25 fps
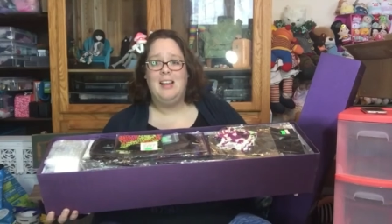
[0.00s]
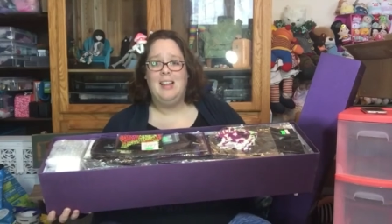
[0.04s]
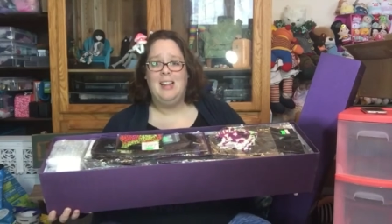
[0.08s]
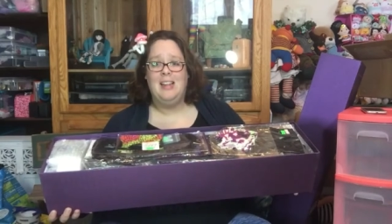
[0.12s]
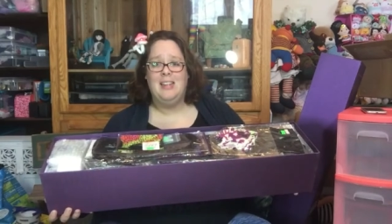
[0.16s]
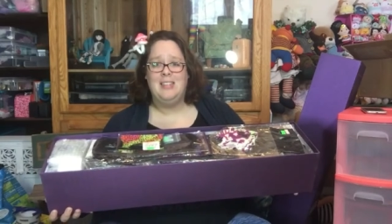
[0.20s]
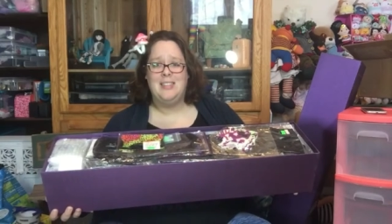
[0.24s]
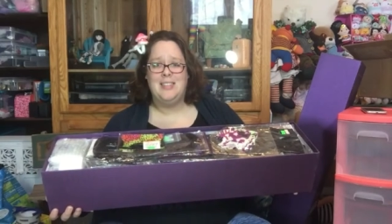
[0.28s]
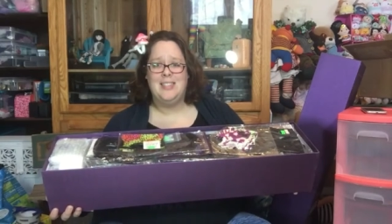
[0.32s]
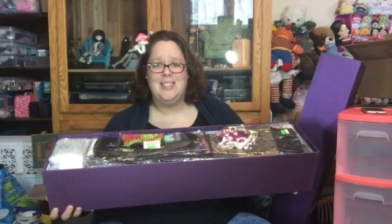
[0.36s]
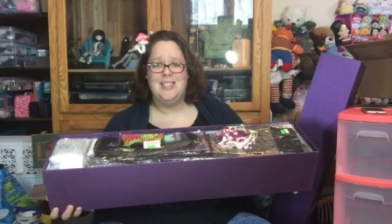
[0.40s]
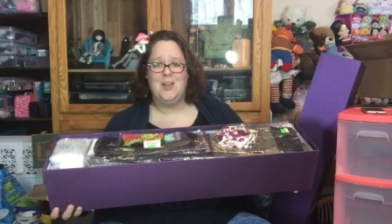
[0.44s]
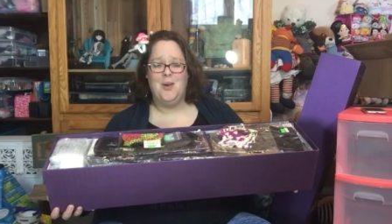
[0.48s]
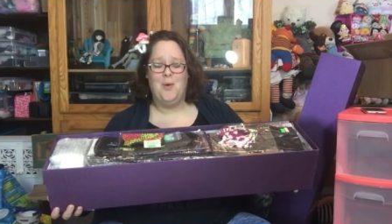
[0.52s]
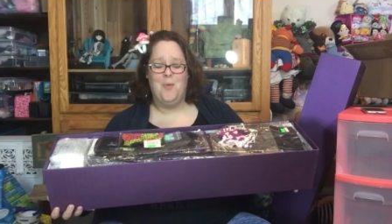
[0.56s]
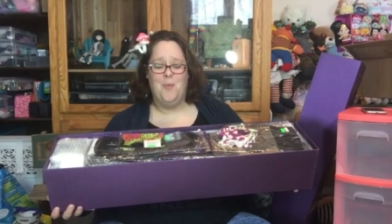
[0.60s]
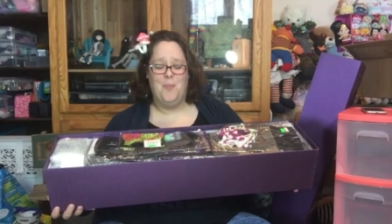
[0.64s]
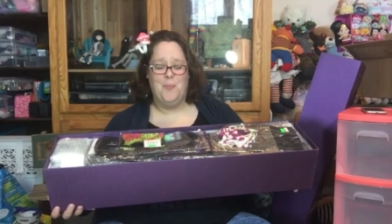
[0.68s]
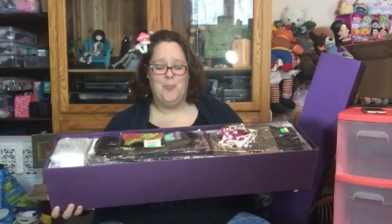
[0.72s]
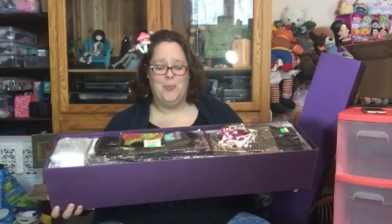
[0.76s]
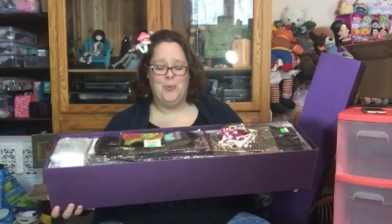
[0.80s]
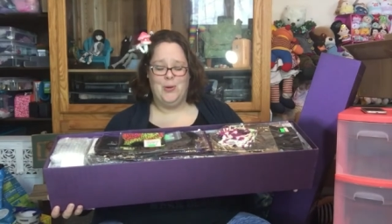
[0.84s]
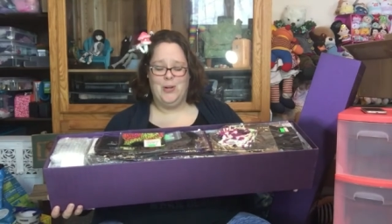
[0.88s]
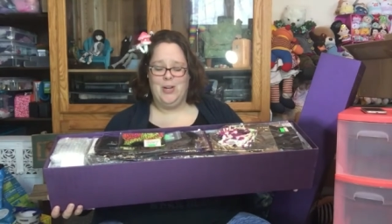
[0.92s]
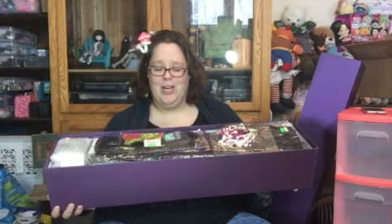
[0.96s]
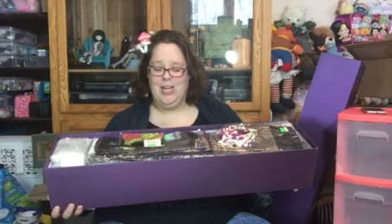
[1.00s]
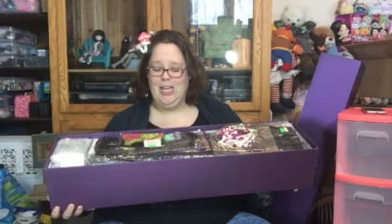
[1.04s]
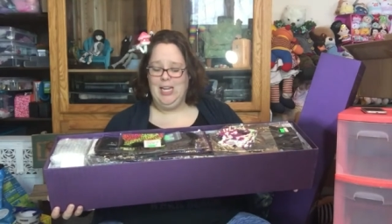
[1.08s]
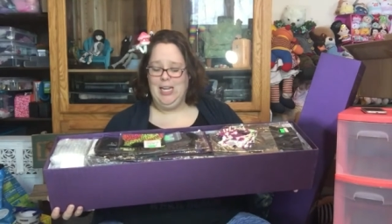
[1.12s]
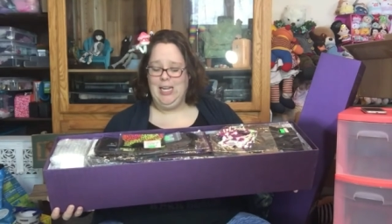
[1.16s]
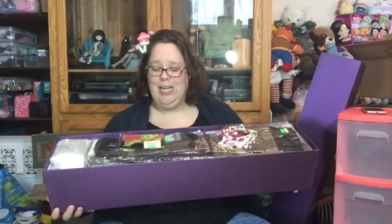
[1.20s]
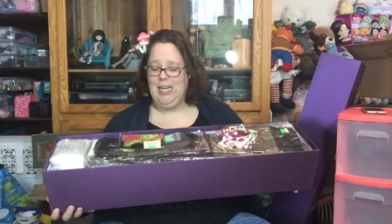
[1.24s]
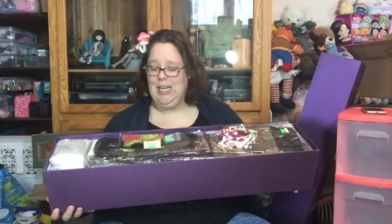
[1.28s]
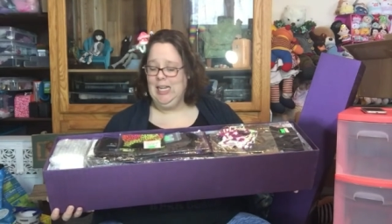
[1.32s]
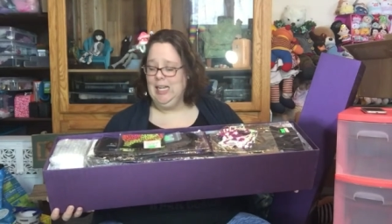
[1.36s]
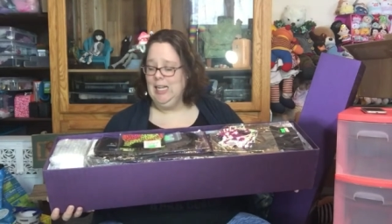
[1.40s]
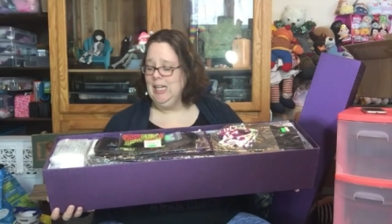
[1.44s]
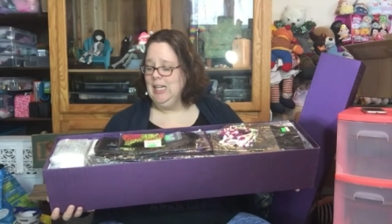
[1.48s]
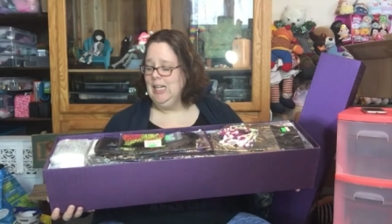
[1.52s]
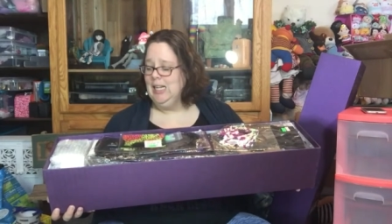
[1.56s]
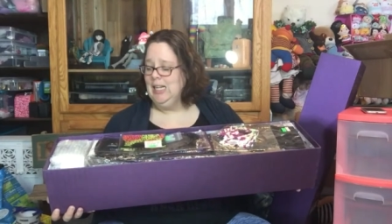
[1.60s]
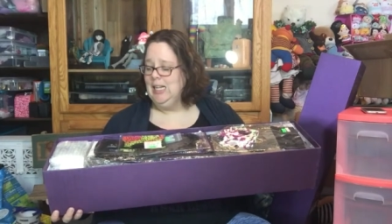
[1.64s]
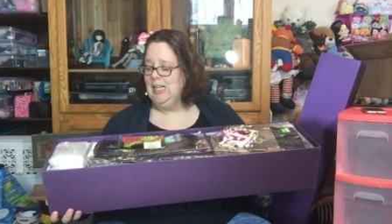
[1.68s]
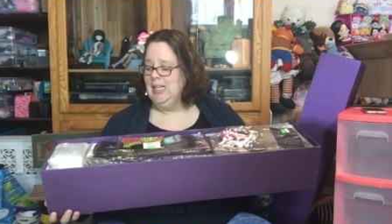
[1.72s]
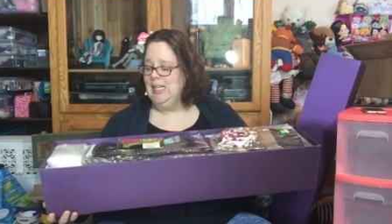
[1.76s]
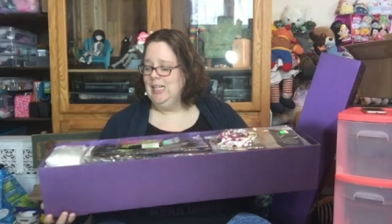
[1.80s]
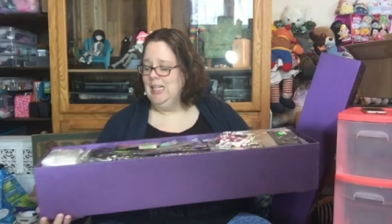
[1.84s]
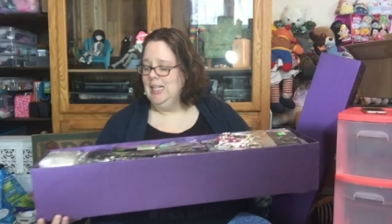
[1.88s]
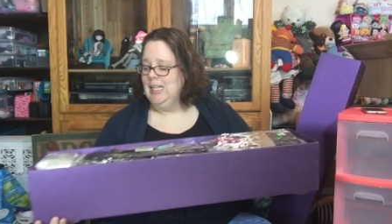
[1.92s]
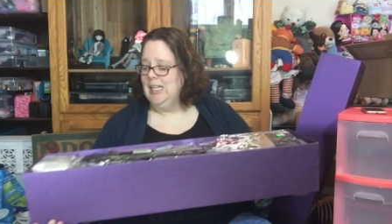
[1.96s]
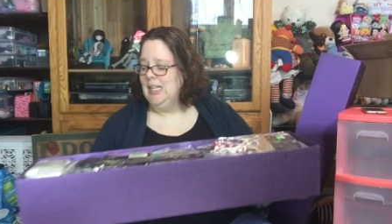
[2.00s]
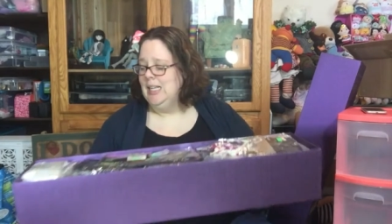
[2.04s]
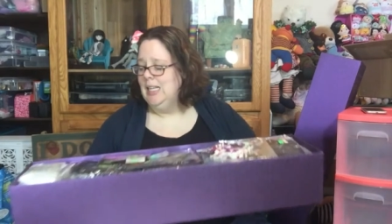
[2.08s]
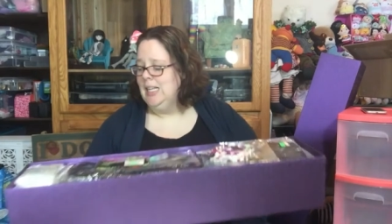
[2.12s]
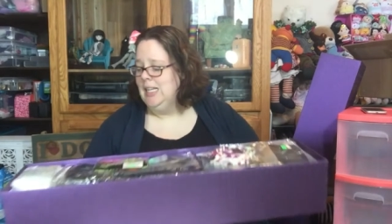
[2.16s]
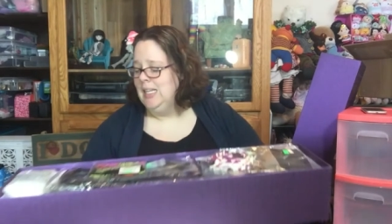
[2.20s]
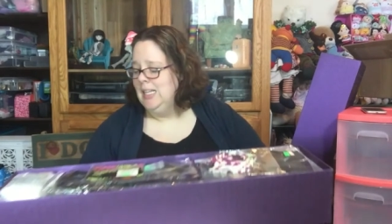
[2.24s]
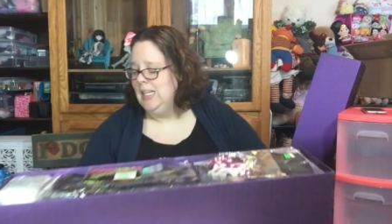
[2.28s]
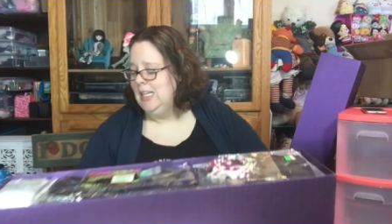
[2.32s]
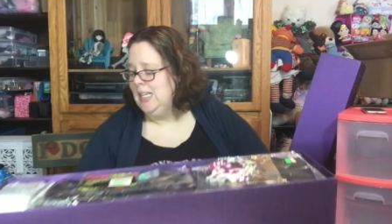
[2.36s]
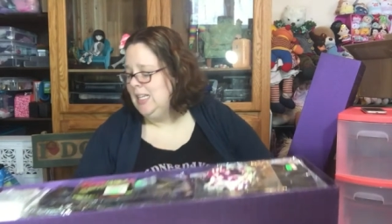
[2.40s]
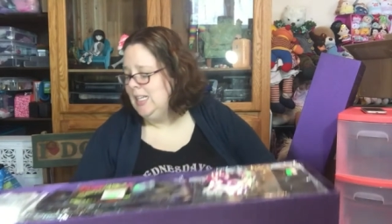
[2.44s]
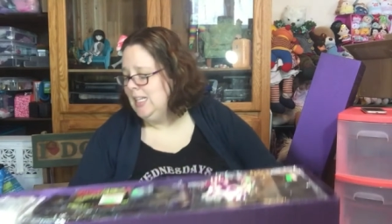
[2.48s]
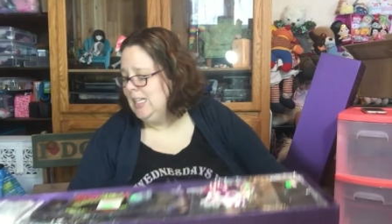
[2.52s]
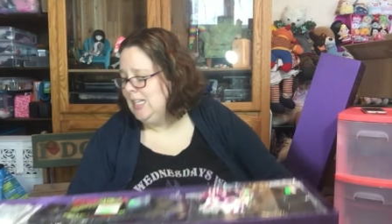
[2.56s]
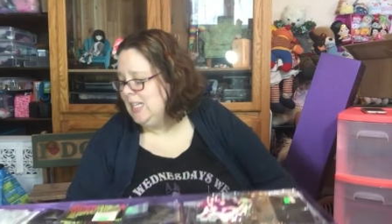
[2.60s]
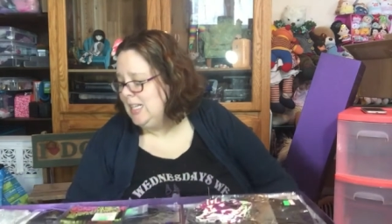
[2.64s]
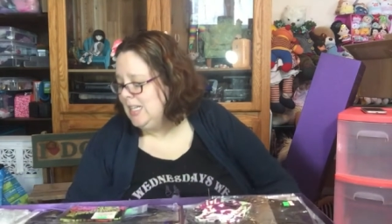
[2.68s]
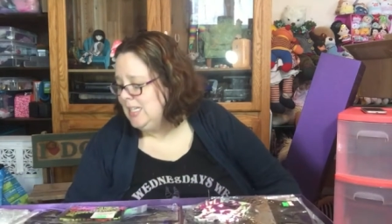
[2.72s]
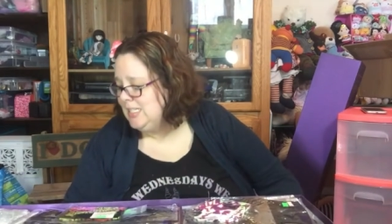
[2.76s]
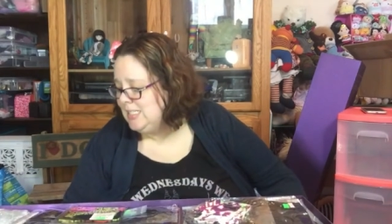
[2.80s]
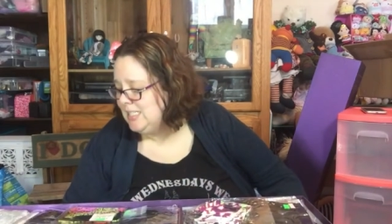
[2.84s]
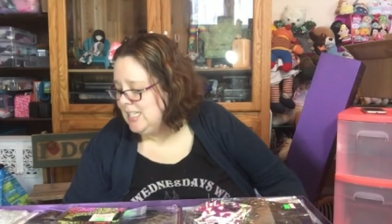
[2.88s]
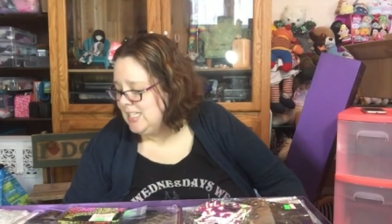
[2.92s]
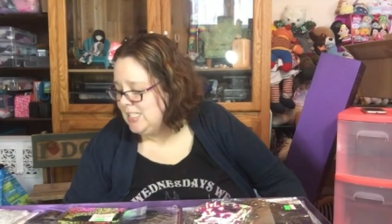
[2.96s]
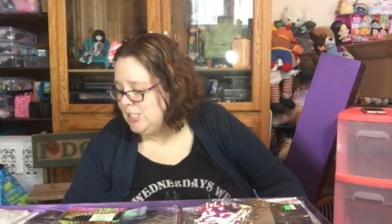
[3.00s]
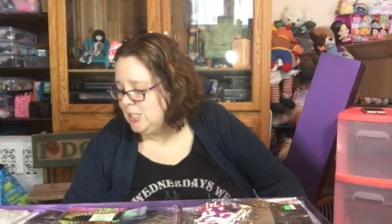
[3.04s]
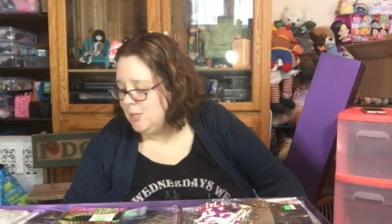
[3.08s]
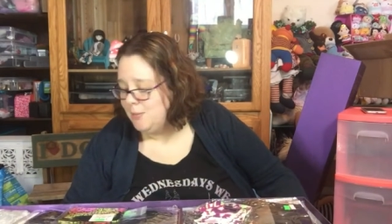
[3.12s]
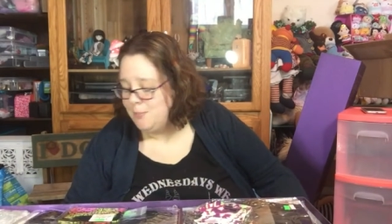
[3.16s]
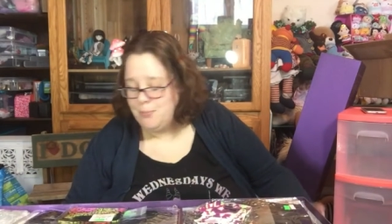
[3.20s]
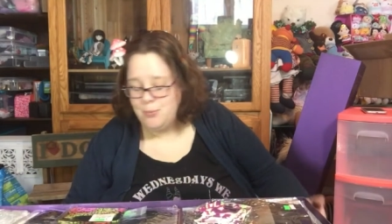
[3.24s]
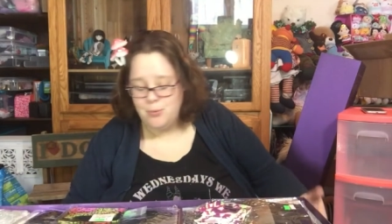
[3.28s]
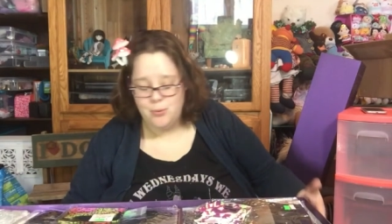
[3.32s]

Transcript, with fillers: It's so pretty. Such a